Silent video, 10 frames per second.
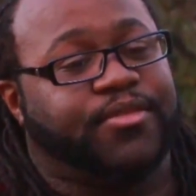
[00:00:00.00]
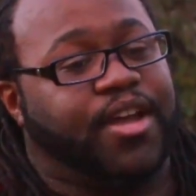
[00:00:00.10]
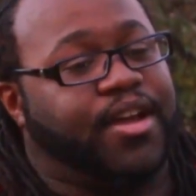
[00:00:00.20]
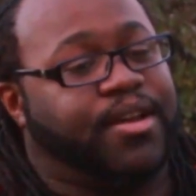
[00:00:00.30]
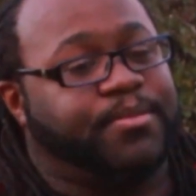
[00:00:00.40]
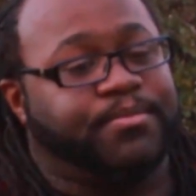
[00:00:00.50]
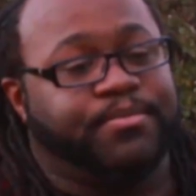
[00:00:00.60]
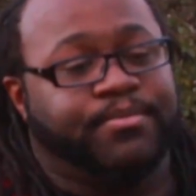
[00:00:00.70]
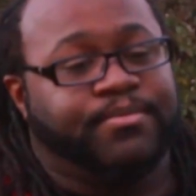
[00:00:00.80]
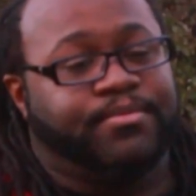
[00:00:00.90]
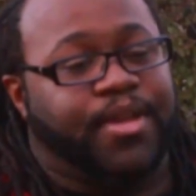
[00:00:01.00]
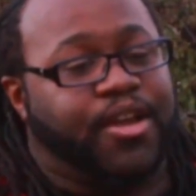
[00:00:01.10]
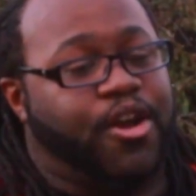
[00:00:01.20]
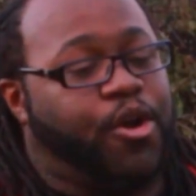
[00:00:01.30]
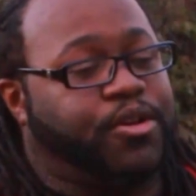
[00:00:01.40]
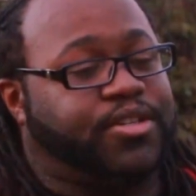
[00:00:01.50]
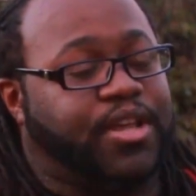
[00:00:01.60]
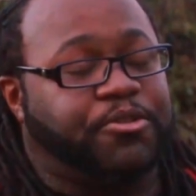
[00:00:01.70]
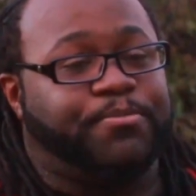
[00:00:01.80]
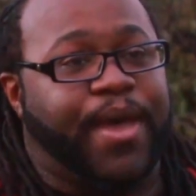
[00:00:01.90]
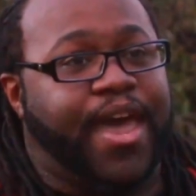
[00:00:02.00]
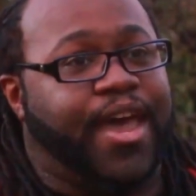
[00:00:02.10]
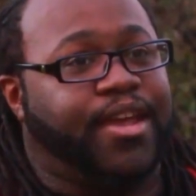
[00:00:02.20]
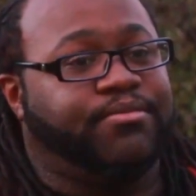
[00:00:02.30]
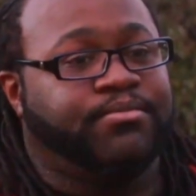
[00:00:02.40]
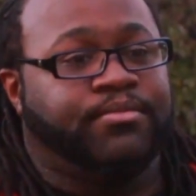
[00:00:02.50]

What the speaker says: I cursed. I was bad.